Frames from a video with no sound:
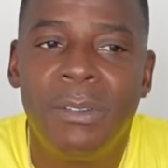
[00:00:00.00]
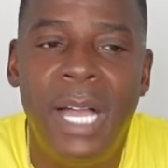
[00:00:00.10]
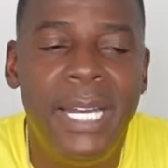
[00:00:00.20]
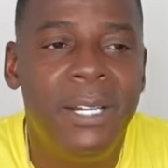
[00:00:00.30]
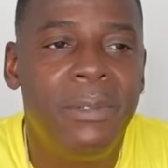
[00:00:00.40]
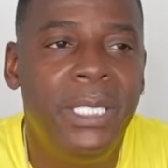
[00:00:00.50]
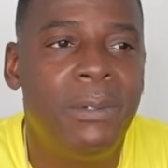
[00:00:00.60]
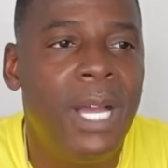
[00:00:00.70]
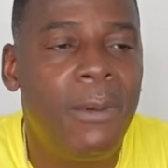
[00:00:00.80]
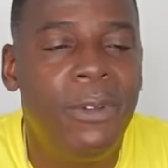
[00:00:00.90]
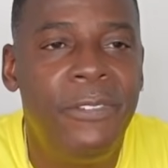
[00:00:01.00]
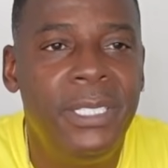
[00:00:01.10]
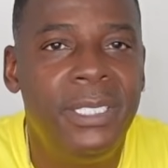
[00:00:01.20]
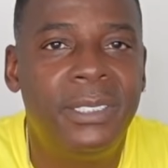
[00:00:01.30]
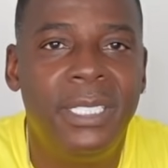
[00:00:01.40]
I didn't really rock with
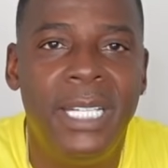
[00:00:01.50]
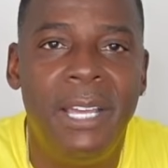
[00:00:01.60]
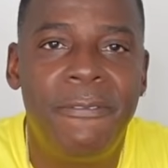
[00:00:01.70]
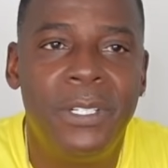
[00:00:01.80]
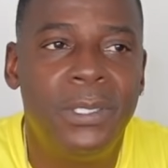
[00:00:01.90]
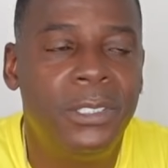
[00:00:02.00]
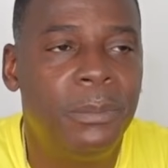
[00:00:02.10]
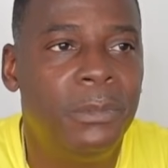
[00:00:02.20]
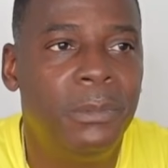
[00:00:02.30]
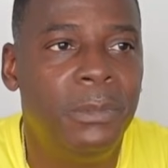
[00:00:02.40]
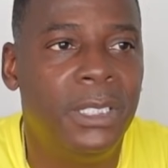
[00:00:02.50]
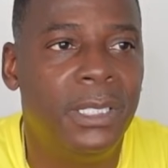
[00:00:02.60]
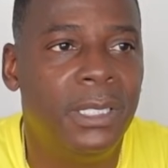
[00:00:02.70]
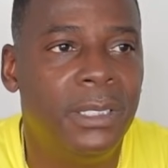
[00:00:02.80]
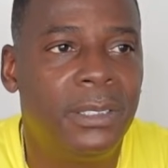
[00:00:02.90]
50 Cent at first
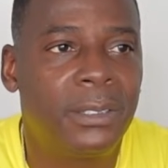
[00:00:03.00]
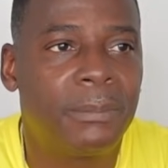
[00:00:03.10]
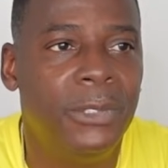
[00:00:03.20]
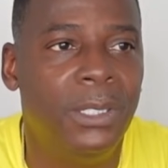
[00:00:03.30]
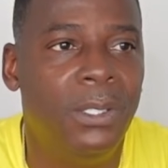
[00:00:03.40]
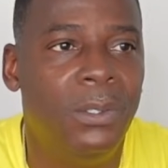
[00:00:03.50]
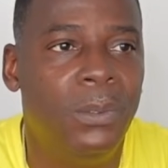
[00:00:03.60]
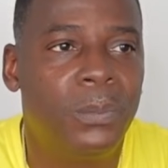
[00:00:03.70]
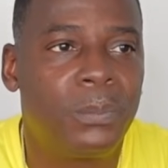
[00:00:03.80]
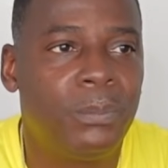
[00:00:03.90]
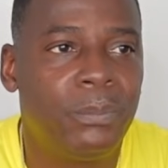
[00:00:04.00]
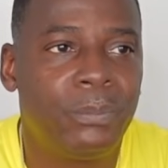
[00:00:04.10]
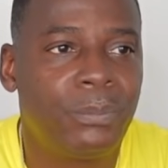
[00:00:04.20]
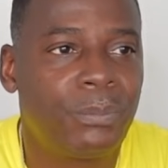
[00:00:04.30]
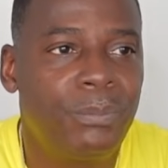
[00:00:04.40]
because, you know,
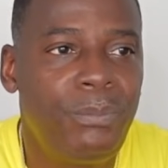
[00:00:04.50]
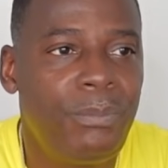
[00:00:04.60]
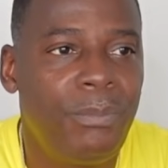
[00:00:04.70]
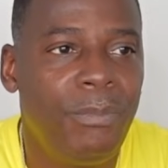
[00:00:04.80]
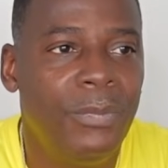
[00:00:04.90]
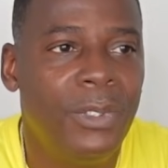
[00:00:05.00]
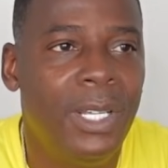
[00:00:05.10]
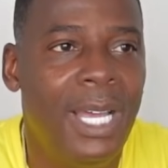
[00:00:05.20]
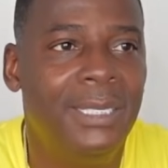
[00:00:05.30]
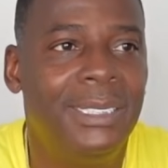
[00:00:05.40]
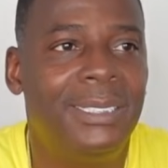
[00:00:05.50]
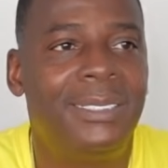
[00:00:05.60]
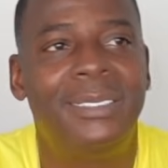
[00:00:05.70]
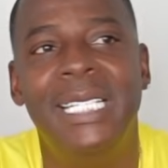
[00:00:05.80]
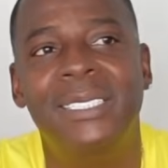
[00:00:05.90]
I just